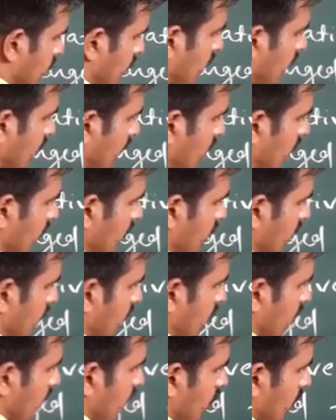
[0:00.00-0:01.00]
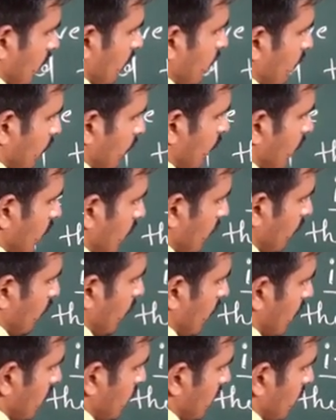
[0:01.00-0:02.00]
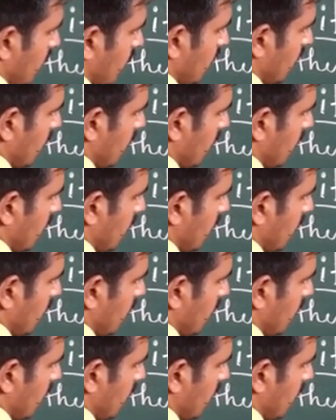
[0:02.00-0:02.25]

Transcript: B, B plus